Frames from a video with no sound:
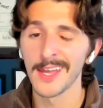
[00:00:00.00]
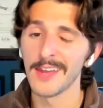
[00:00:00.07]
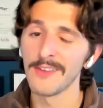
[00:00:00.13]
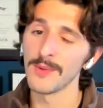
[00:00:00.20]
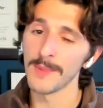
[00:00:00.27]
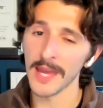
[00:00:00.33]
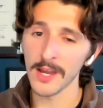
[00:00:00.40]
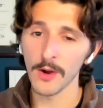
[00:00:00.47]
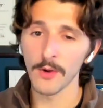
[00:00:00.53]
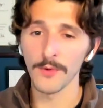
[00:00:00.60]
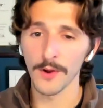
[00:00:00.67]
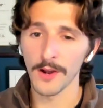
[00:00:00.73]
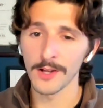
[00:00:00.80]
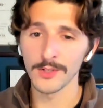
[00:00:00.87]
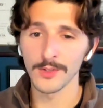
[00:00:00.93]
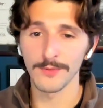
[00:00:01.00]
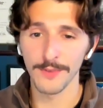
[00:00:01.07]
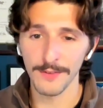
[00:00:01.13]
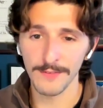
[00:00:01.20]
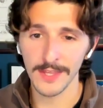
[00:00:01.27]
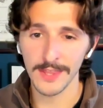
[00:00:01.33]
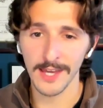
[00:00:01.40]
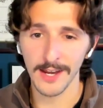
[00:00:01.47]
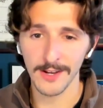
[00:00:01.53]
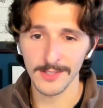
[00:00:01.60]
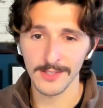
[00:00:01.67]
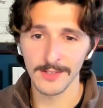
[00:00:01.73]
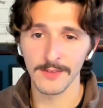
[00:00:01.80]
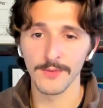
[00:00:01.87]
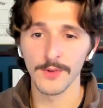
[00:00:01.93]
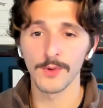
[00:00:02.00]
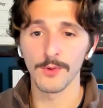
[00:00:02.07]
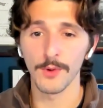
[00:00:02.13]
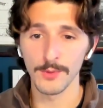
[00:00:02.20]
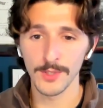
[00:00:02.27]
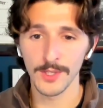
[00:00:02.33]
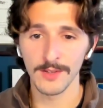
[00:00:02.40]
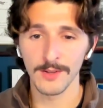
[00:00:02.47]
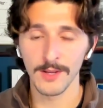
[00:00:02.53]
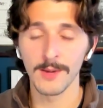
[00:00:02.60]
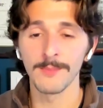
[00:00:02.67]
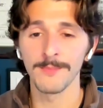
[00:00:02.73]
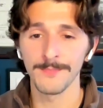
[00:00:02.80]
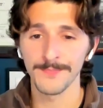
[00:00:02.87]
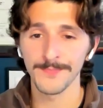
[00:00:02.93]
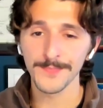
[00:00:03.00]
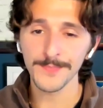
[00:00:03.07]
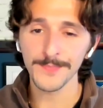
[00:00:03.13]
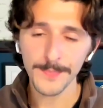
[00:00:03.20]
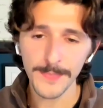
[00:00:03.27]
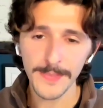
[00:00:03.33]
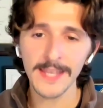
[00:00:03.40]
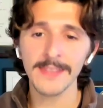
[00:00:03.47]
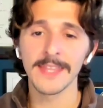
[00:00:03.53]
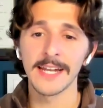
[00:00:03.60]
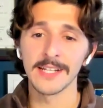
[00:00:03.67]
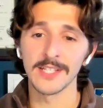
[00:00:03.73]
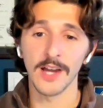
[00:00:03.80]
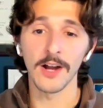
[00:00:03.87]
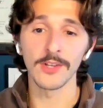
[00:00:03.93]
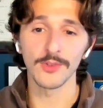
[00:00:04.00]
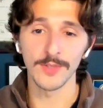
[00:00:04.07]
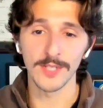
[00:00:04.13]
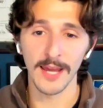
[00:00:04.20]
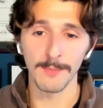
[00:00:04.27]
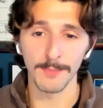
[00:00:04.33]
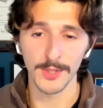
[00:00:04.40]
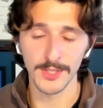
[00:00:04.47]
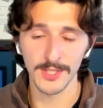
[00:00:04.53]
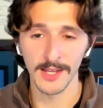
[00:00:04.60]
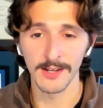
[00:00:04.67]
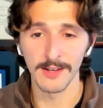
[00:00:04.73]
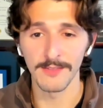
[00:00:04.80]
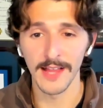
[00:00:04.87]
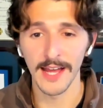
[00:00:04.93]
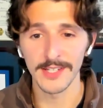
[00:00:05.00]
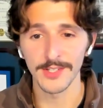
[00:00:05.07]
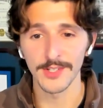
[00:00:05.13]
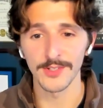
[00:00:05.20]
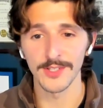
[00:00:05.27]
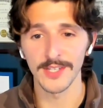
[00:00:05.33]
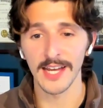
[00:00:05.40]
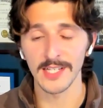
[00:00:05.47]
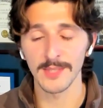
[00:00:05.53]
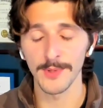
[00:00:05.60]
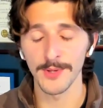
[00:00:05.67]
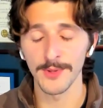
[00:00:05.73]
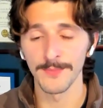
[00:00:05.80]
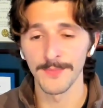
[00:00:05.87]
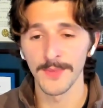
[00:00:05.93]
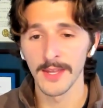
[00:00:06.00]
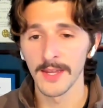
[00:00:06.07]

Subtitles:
If you make over $150,000 of your gross income, then it's 110% of last year's tax bill.